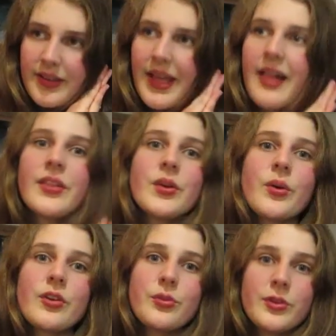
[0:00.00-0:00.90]

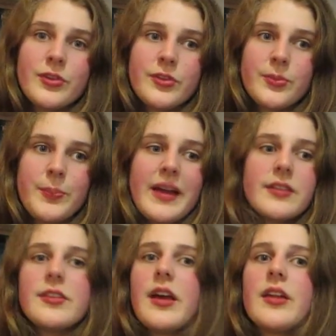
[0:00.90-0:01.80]
Eleanor's
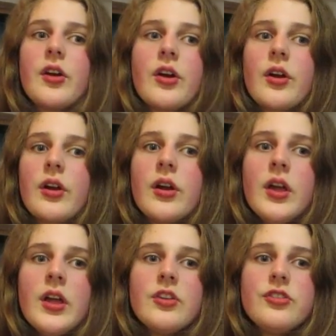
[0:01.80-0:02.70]
respect and her
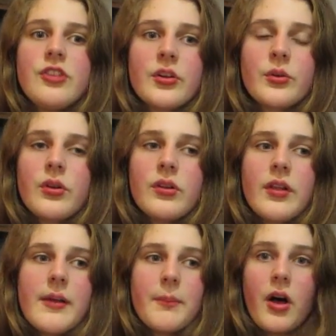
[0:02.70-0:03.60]

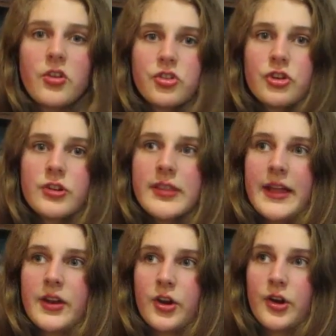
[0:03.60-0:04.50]
general posture
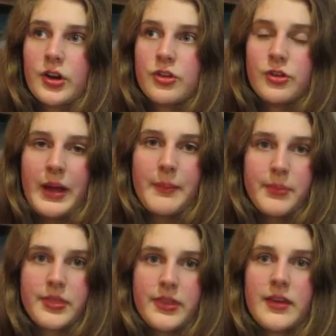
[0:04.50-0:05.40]
led her to
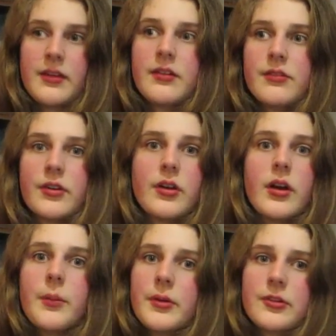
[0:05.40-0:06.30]
empathy for
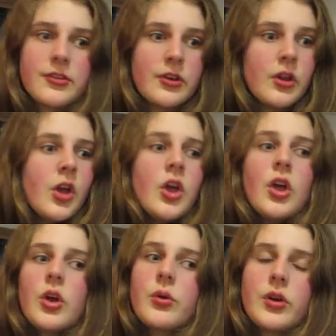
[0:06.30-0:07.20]
a person
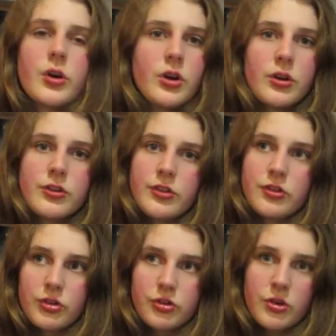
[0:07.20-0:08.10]
who had hurt her
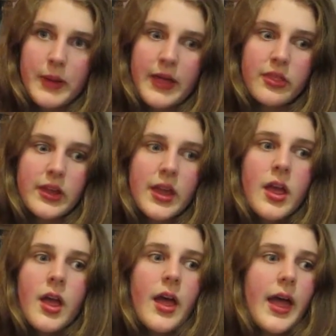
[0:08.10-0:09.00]
sister so badly,
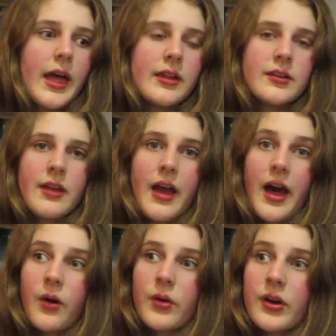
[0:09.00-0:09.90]
and
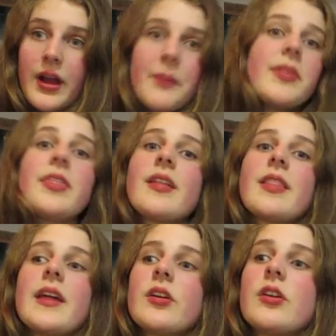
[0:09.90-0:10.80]
how her empathy
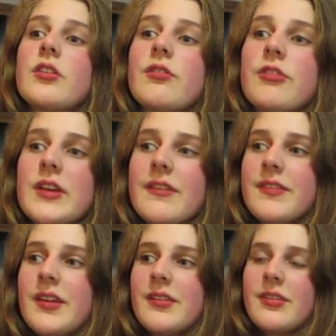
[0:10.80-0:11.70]
led her to
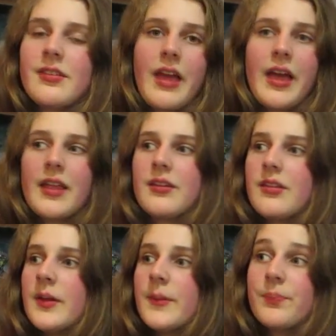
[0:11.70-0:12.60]
forgiveness and
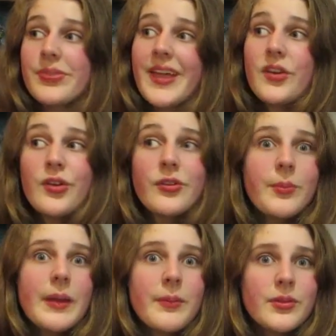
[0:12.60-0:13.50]
led her to
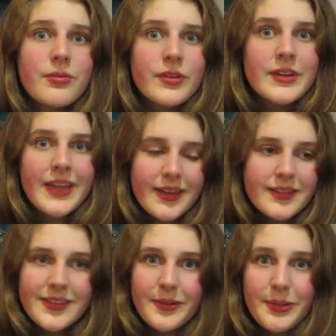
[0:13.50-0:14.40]
be able to forget
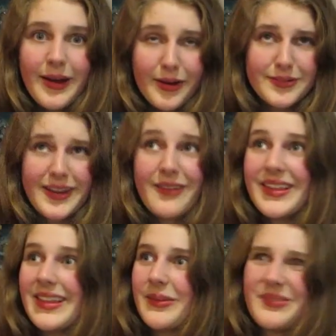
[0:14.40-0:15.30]
about
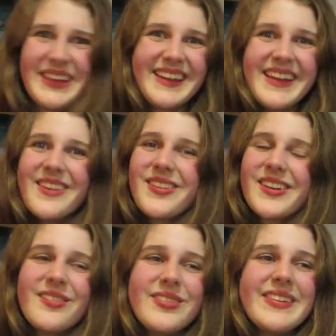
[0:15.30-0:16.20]
Willoughby.
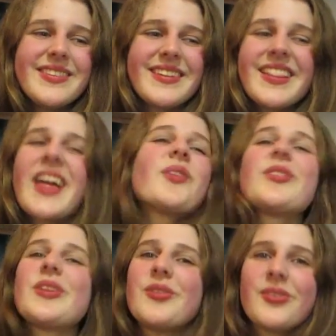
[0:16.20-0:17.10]
Forgiveness
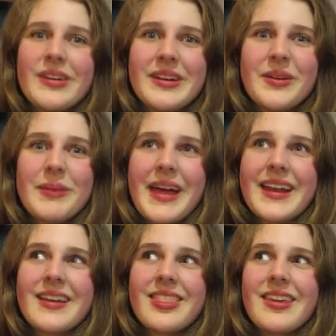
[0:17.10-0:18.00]
allows you freedom, and
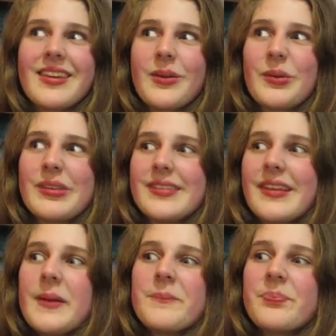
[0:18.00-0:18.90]
I think it's
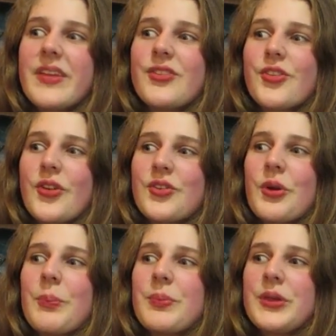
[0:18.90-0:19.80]
such
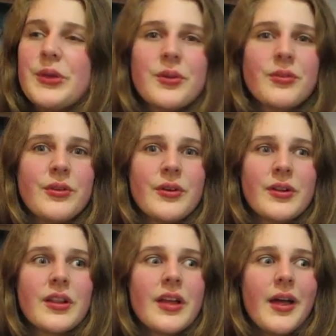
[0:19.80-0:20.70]
a
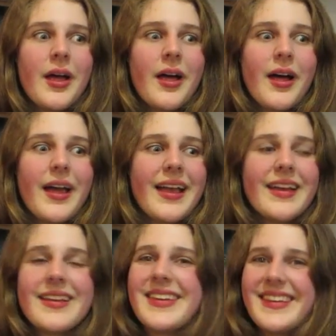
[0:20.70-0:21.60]
beautiful
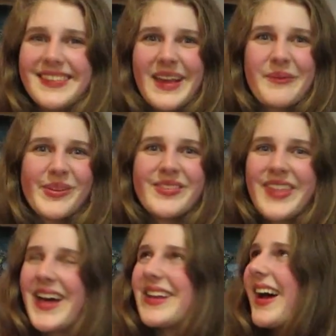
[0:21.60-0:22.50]
example of
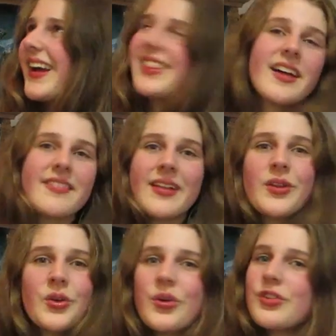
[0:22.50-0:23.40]
that. I love
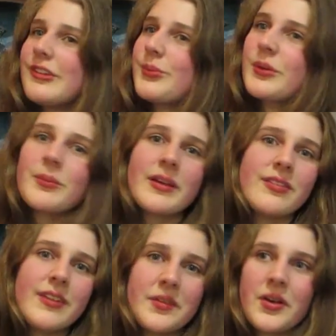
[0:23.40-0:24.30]
Eleanor. She's one of my
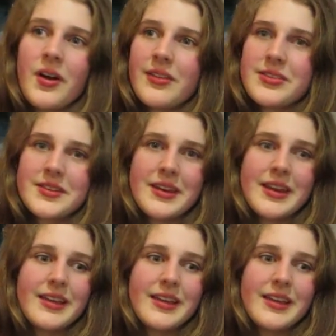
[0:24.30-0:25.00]
favorite Austen